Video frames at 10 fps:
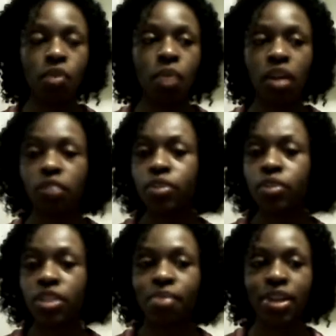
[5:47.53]
I know for a
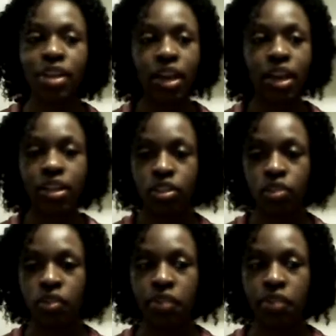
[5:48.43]
while, the first time I did
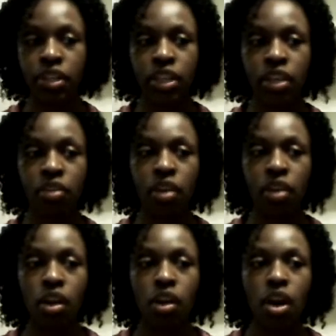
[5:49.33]
it, I couldn't do
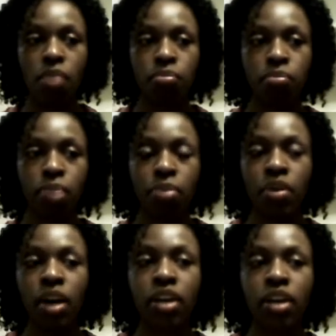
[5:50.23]
everything.
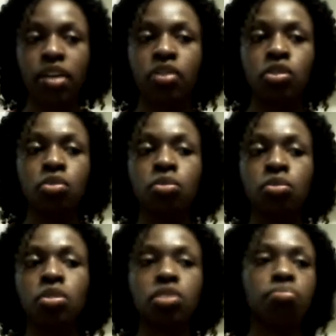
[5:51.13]
Maybe I
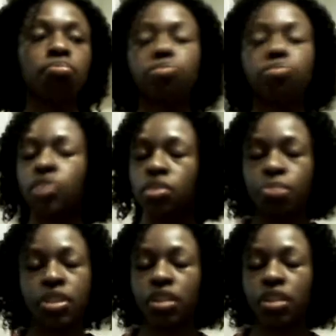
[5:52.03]
couldn't do
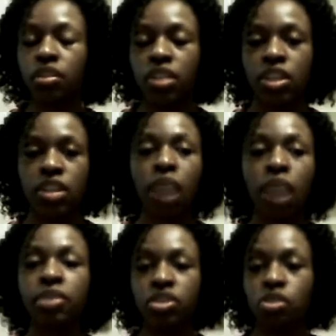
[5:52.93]
particular
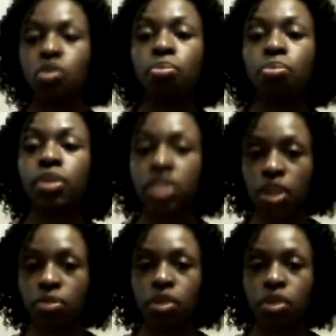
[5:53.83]
things. I would just do
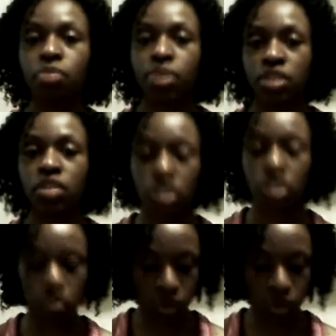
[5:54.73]
a push-up, you know, but